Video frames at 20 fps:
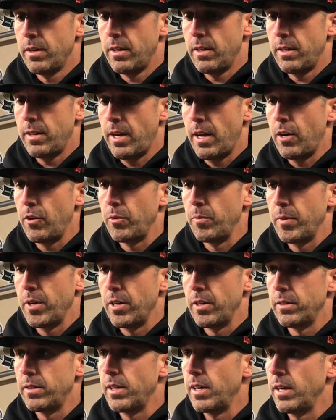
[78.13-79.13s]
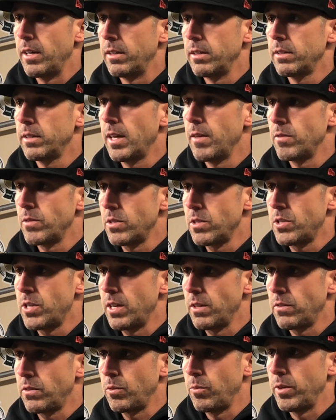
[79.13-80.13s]
And they held them there at the end, gave us a
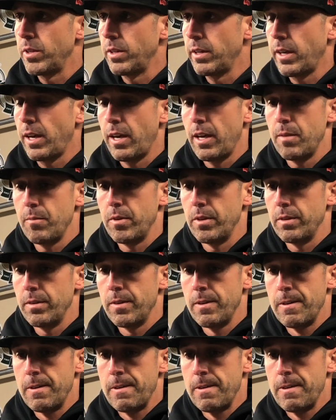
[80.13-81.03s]
chance to win the game. And,